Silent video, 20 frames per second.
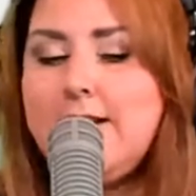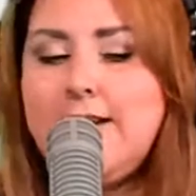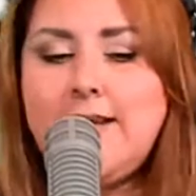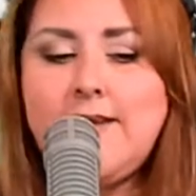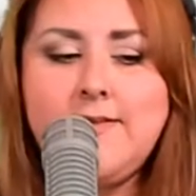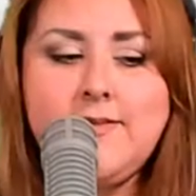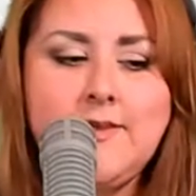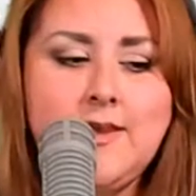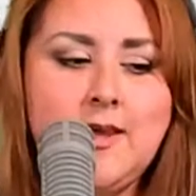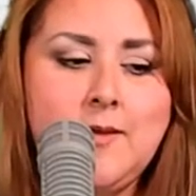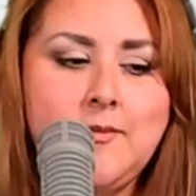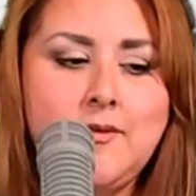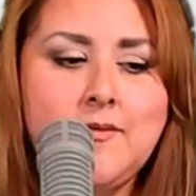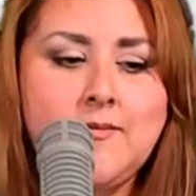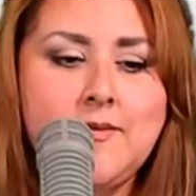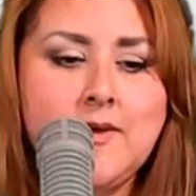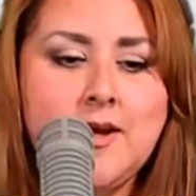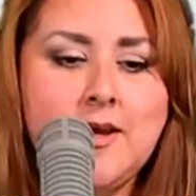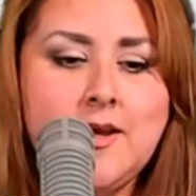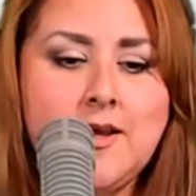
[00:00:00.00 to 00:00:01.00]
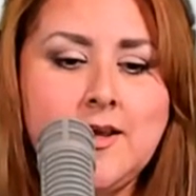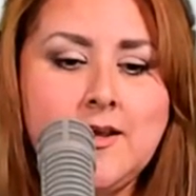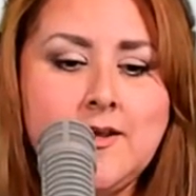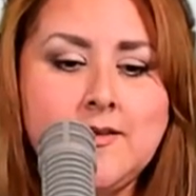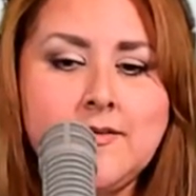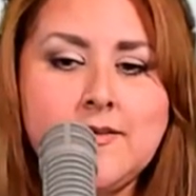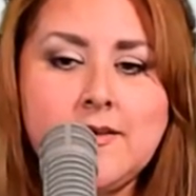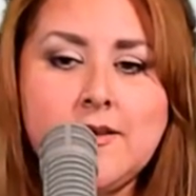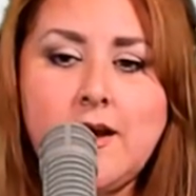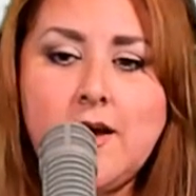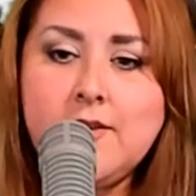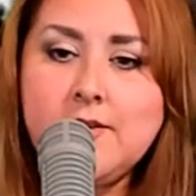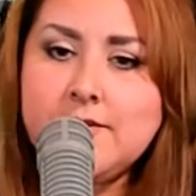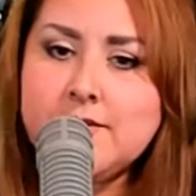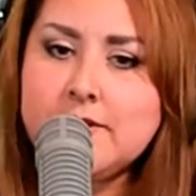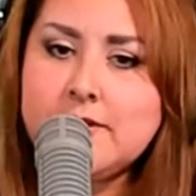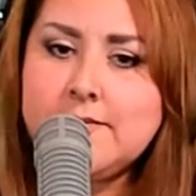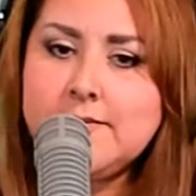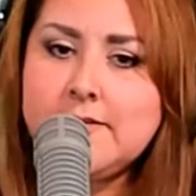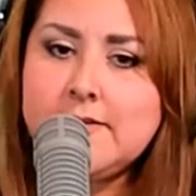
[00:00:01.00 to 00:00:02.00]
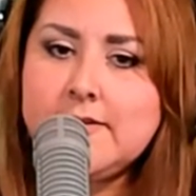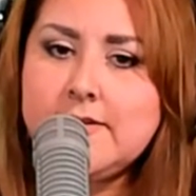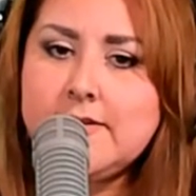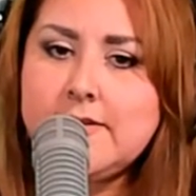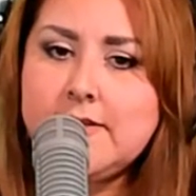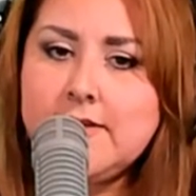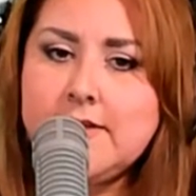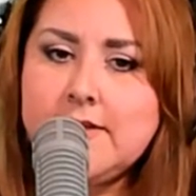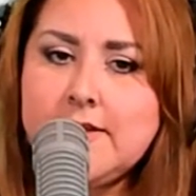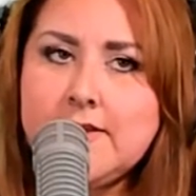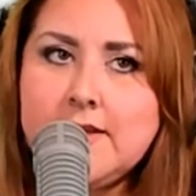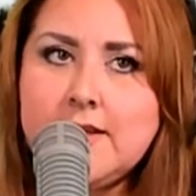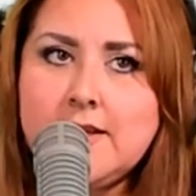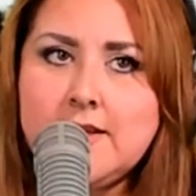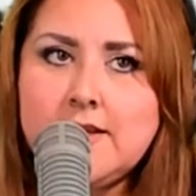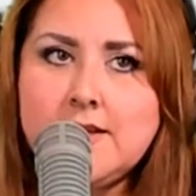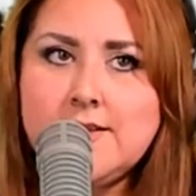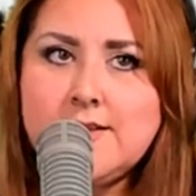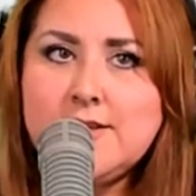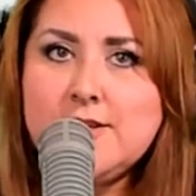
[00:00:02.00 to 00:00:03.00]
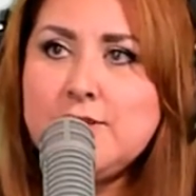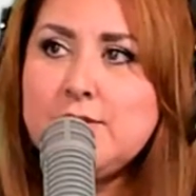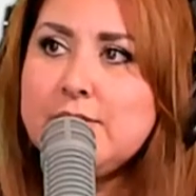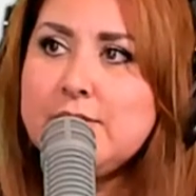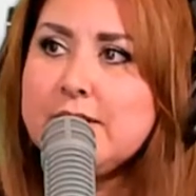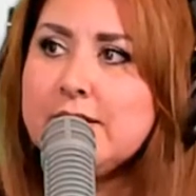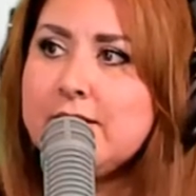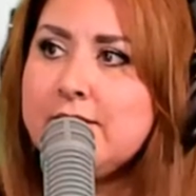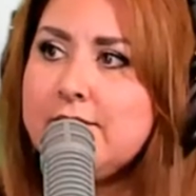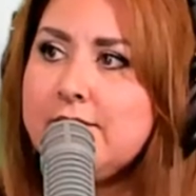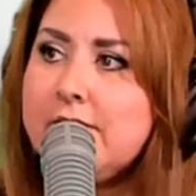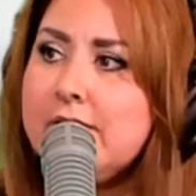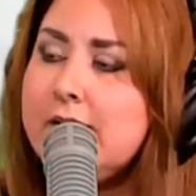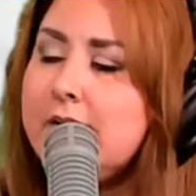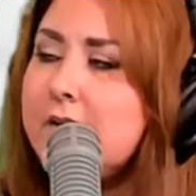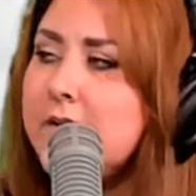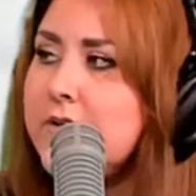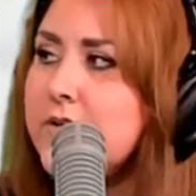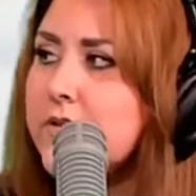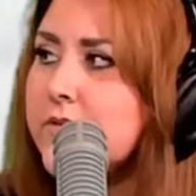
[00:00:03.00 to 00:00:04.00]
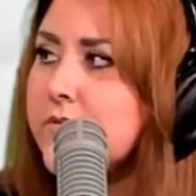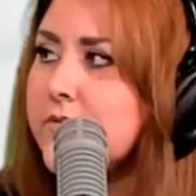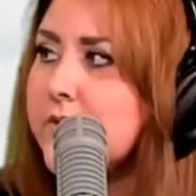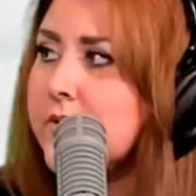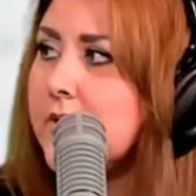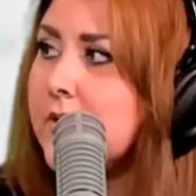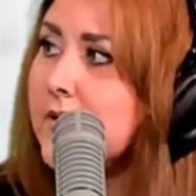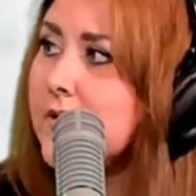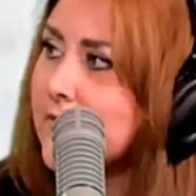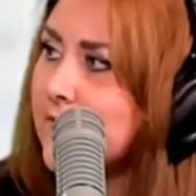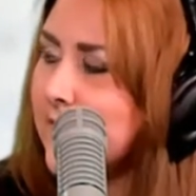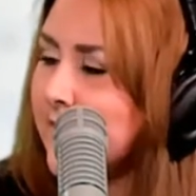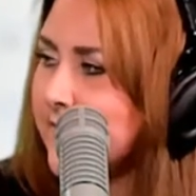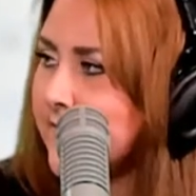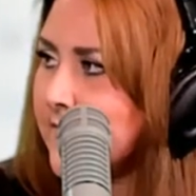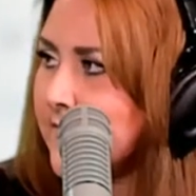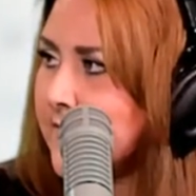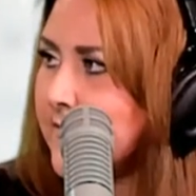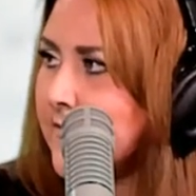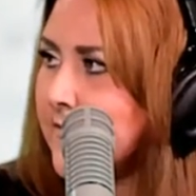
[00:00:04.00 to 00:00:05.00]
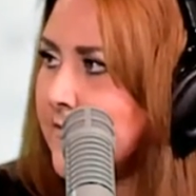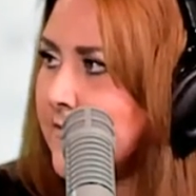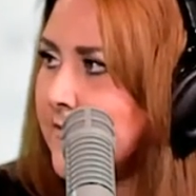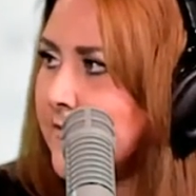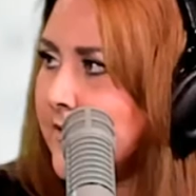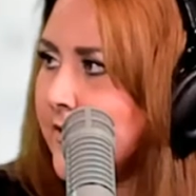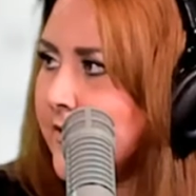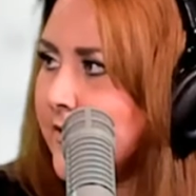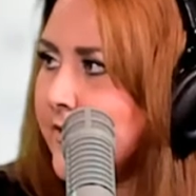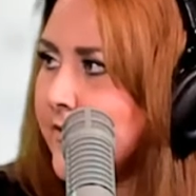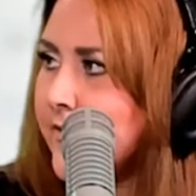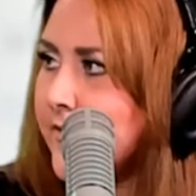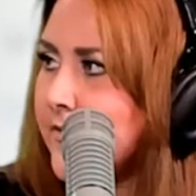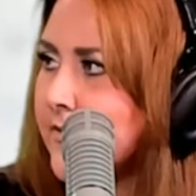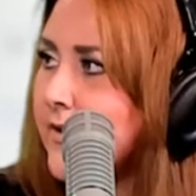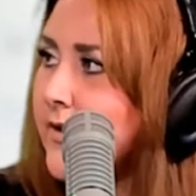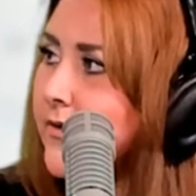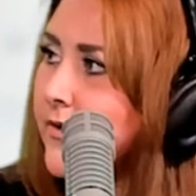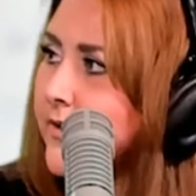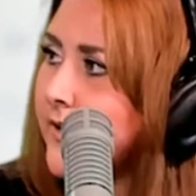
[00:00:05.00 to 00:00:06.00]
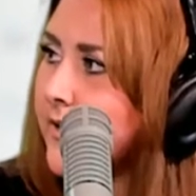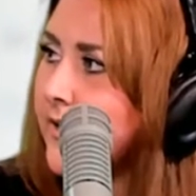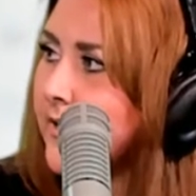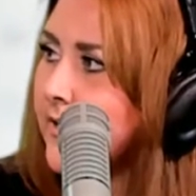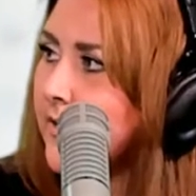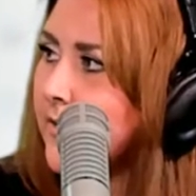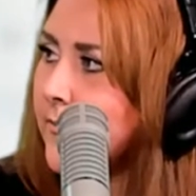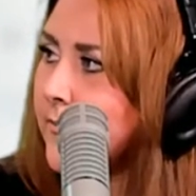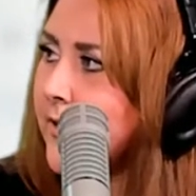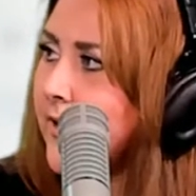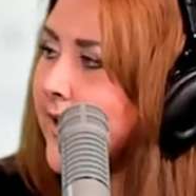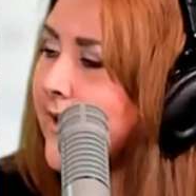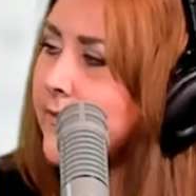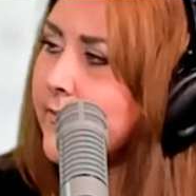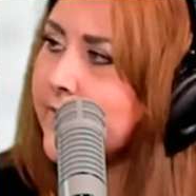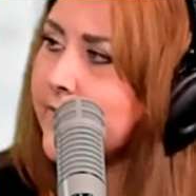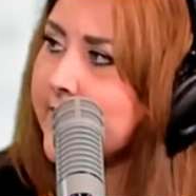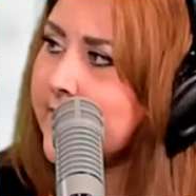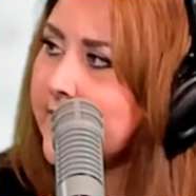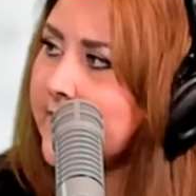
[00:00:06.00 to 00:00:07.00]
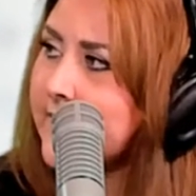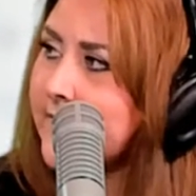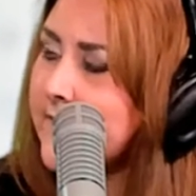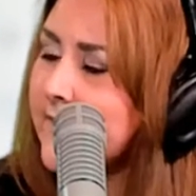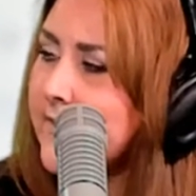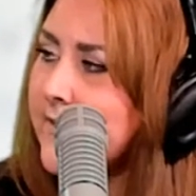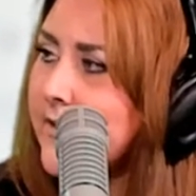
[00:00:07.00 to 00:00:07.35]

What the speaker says: And they provide scholarships so that they can continue to give children art classes that are either low income or at risk.